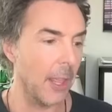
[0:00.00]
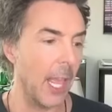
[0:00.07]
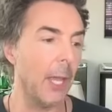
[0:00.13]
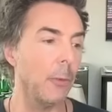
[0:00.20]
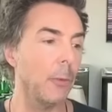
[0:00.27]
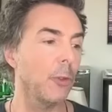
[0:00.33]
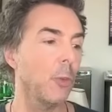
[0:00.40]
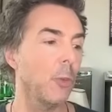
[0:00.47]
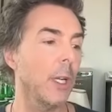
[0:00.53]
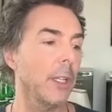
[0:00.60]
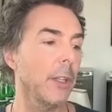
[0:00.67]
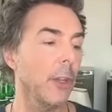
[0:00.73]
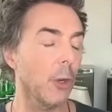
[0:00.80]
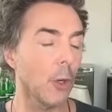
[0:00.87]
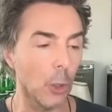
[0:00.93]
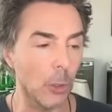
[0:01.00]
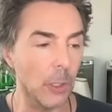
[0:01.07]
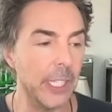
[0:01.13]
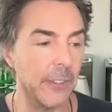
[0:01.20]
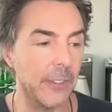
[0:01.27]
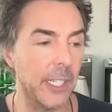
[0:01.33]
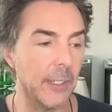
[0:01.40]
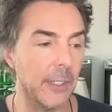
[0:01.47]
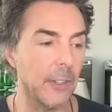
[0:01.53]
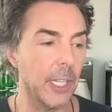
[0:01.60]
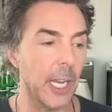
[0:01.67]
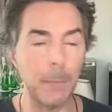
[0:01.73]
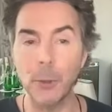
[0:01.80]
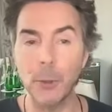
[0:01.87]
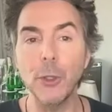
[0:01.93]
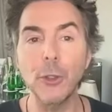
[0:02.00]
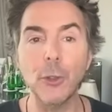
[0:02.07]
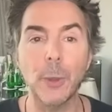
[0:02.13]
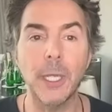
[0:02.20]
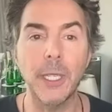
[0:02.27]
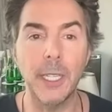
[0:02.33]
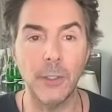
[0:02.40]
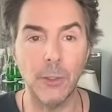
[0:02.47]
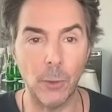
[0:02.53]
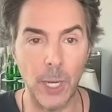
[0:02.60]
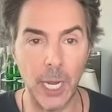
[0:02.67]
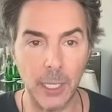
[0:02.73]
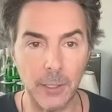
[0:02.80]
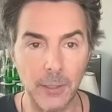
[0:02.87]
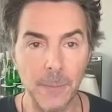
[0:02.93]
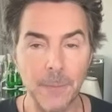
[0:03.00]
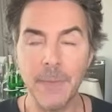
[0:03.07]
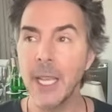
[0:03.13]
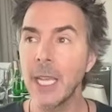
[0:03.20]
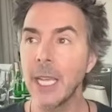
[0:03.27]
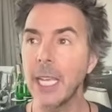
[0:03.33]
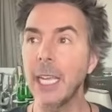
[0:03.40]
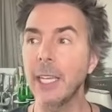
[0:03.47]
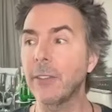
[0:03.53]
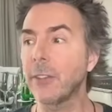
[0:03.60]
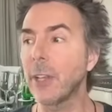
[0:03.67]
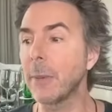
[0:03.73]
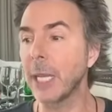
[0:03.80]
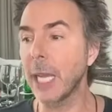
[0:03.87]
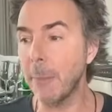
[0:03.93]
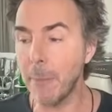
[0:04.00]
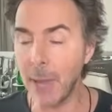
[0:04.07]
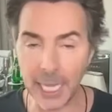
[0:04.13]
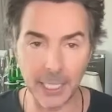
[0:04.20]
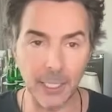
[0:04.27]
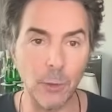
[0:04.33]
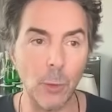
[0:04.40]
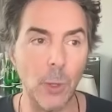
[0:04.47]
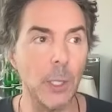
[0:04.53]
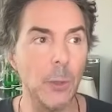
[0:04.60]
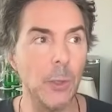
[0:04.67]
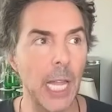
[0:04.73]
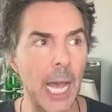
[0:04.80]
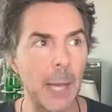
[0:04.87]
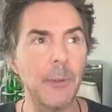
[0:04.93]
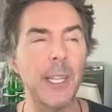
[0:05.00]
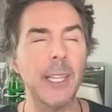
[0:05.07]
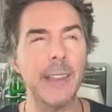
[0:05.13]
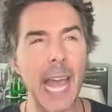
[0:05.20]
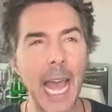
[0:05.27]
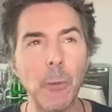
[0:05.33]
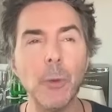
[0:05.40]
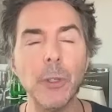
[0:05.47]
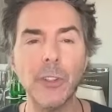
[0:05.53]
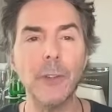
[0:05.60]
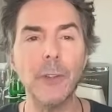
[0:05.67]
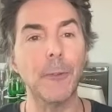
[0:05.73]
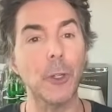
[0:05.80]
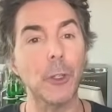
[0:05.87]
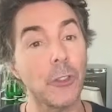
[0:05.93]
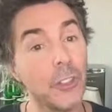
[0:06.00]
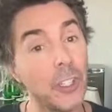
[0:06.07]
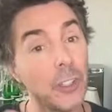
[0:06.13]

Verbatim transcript: It was one of the earliest things that I produced but didn't direct. It's something I made at Twenty One Laps, and that was the first